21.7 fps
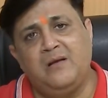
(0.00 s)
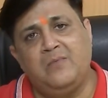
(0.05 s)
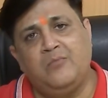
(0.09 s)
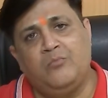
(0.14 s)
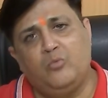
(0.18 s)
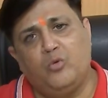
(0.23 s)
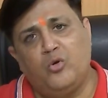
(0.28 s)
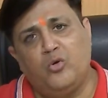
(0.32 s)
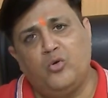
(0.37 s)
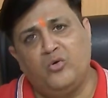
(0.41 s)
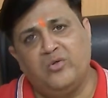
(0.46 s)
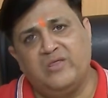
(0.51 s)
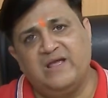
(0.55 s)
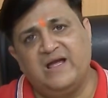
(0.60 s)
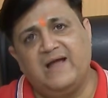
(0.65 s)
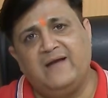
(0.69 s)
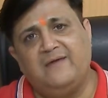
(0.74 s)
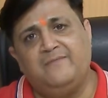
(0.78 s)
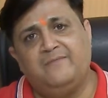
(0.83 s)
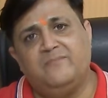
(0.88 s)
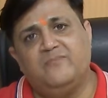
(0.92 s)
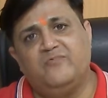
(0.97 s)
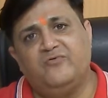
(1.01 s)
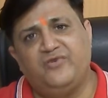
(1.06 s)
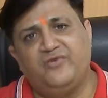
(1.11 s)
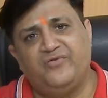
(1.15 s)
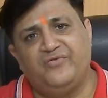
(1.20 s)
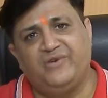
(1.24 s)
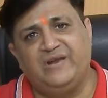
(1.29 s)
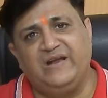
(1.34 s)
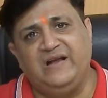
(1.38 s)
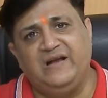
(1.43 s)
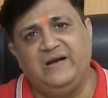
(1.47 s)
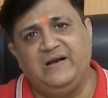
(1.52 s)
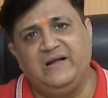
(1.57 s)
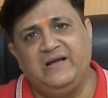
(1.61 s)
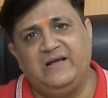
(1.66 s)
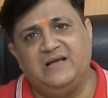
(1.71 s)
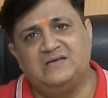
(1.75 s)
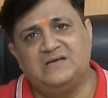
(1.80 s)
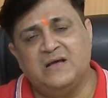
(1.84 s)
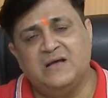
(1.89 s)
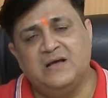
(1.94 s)
more than 15
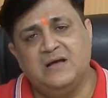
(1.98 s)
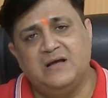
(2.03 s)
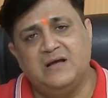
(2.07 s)
days,